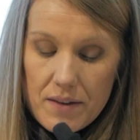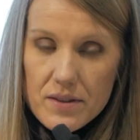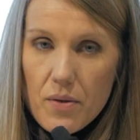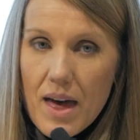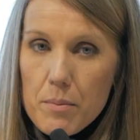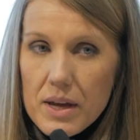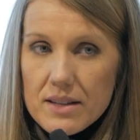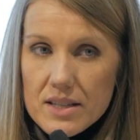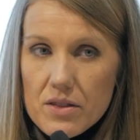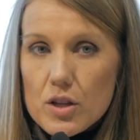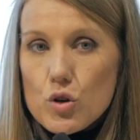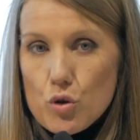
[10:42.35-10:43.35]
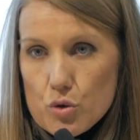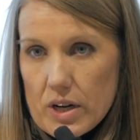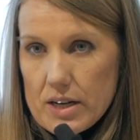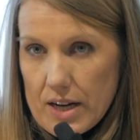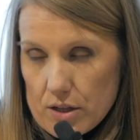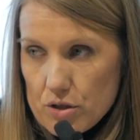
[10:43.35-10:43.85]
So that makes it the
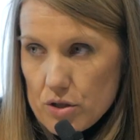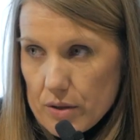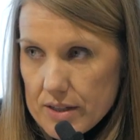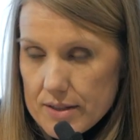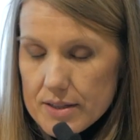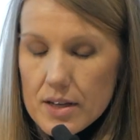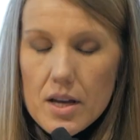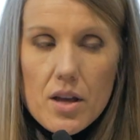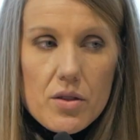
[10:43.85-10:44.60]
nutrient-dense choice.